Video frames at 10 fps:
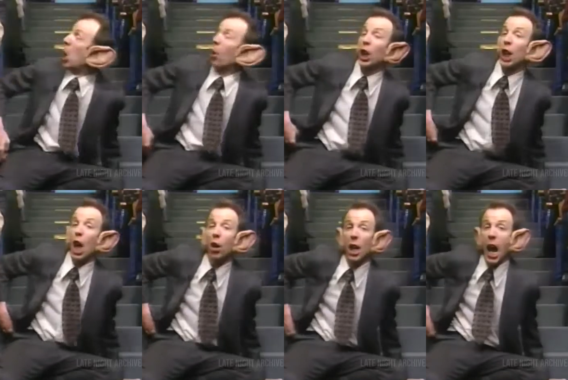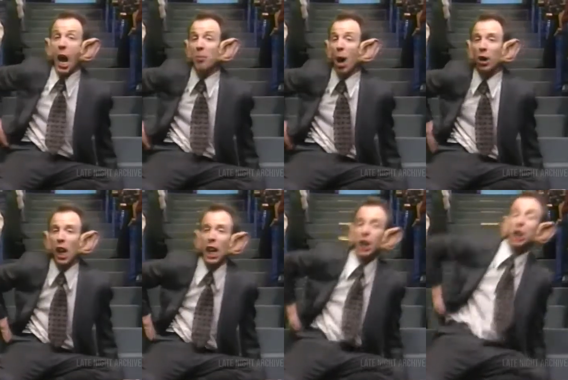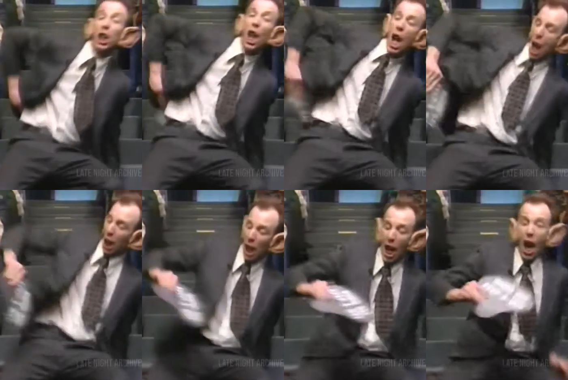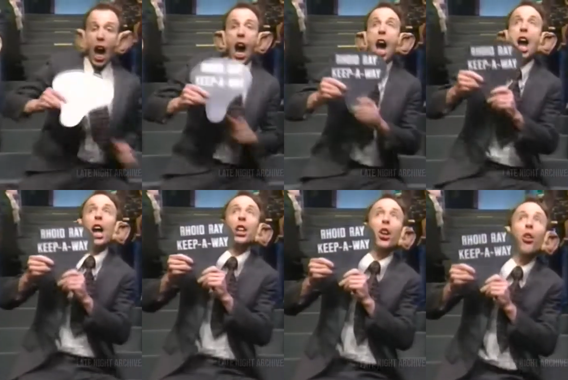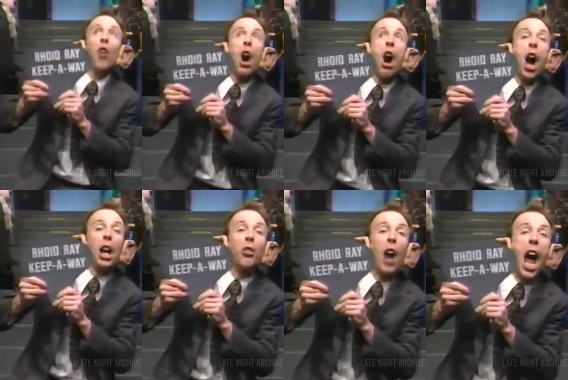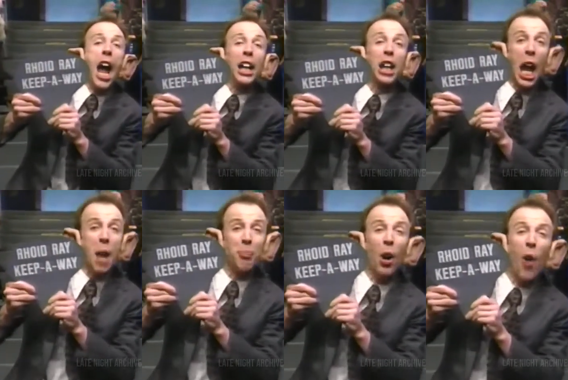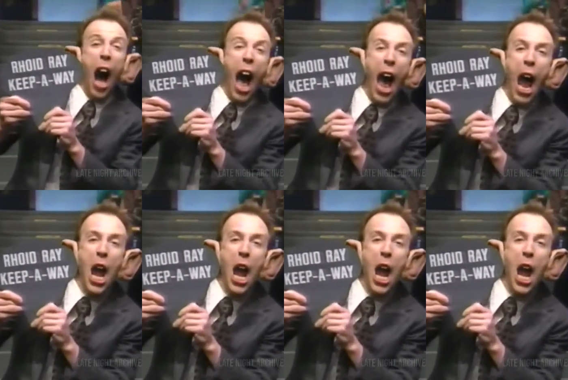Well, Conan, I'm okay, because look, I had the Rod Ray keep away.